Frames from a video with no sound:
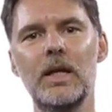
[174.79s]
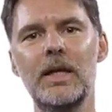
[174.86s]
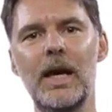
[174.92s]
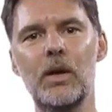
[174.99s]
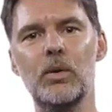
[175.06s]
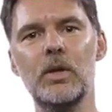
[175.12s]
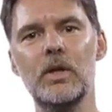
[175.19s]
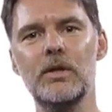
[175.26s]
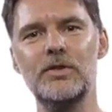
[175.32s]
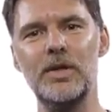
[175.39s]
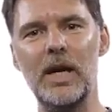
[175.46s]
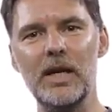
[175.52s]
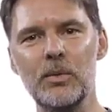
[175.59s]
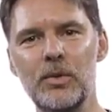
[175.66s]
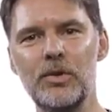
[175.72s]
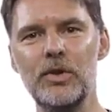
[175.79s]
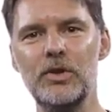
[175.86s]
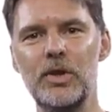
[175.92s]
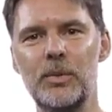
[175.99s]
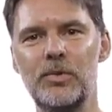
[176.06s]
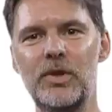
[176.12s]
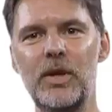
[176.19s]
Now, starting with C
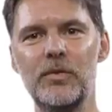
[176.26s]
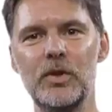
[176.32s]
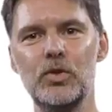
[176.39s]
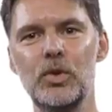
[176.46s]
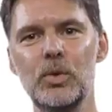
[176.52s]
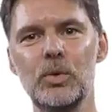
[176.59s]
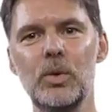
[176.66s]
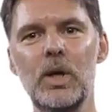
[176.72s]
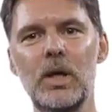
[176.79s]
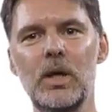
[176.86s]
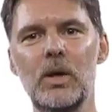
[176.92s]
Sharp 7.2,